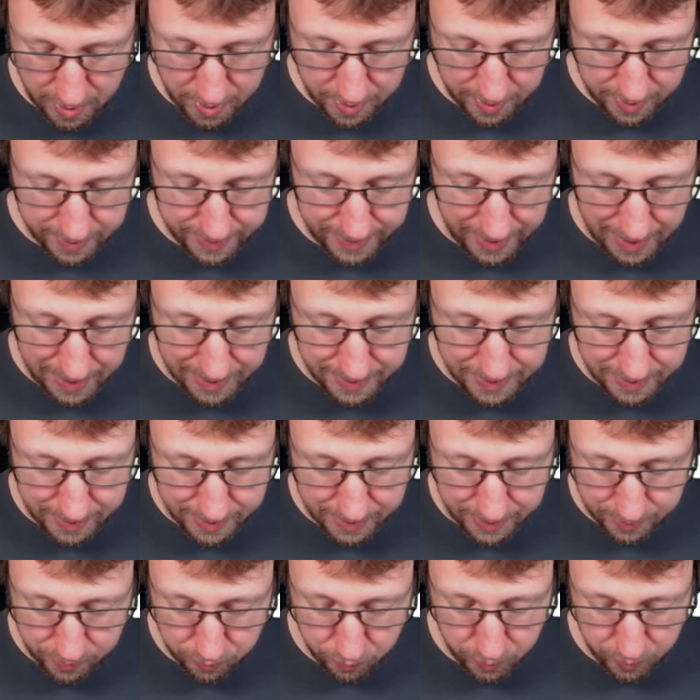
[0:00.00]

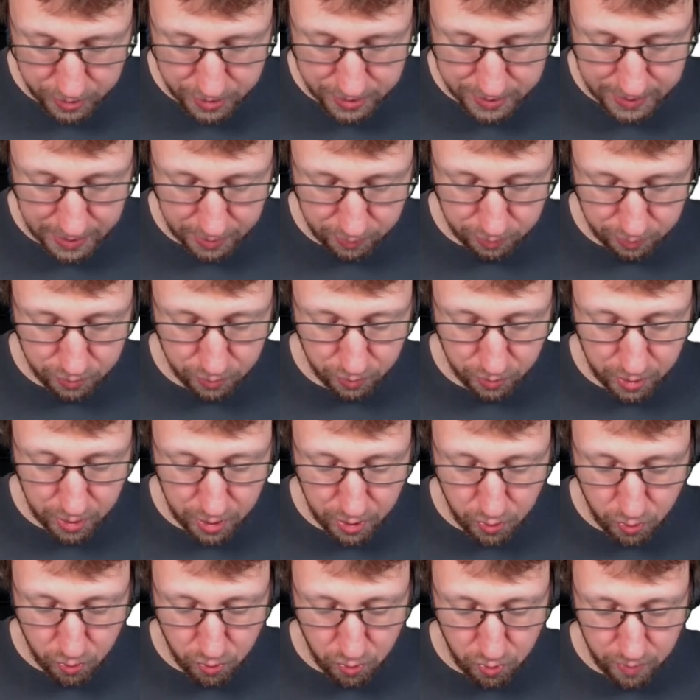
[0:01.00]
delta, which is equal to
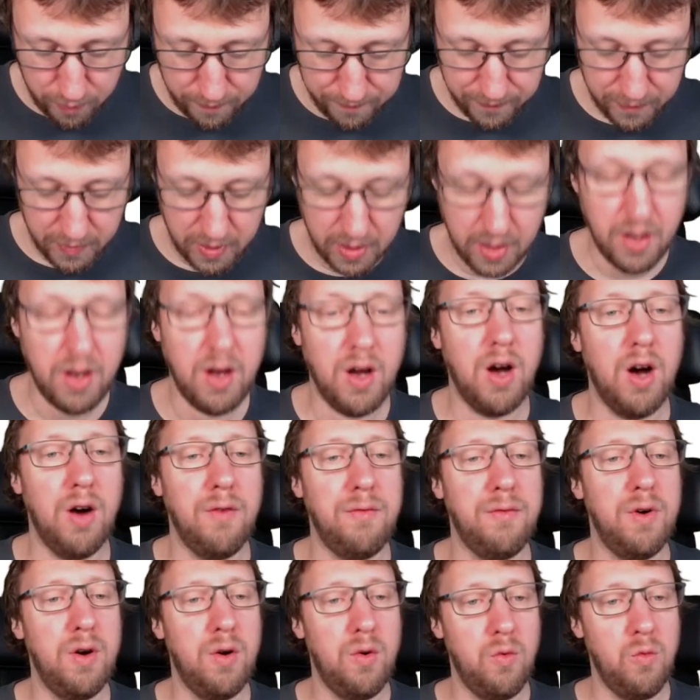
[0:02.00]
Q
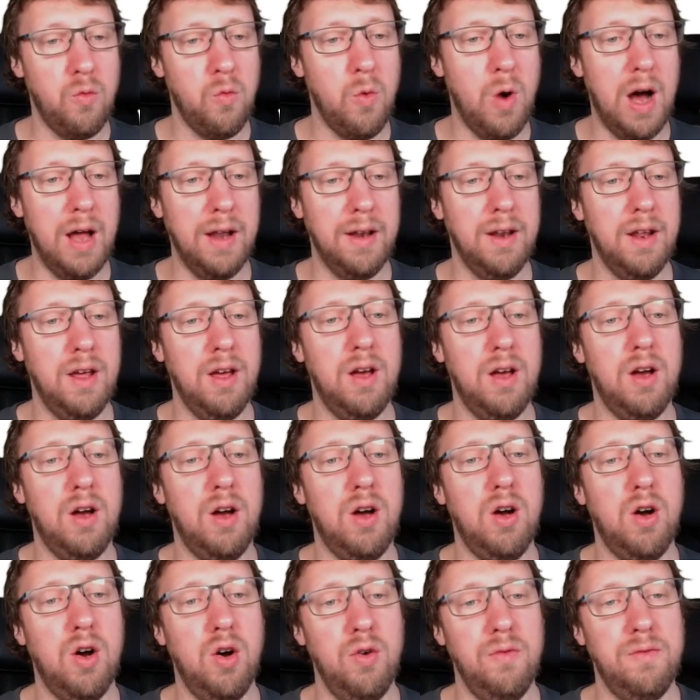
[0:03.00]
of 1
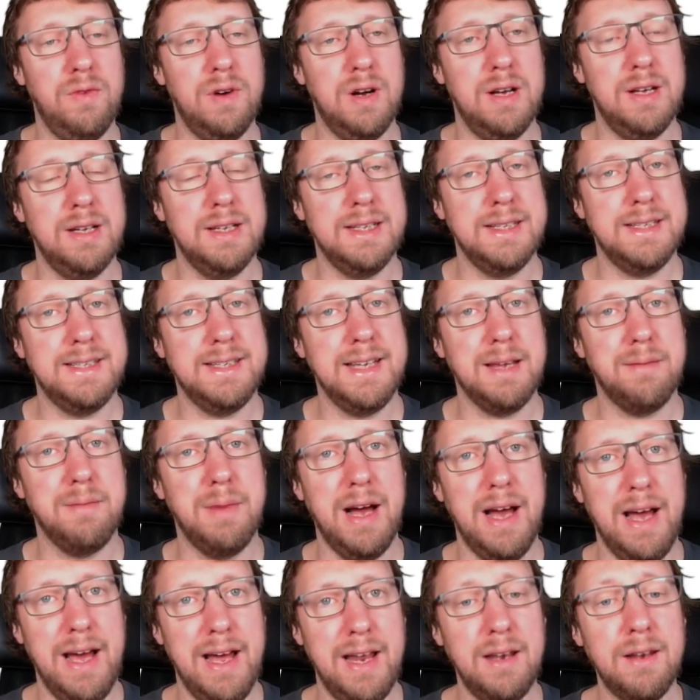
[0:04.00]
over
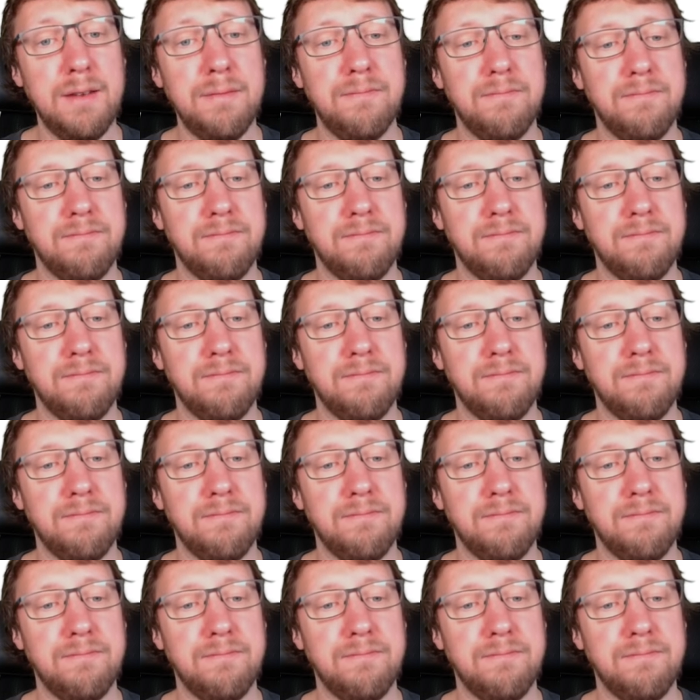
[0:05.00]
sigma n,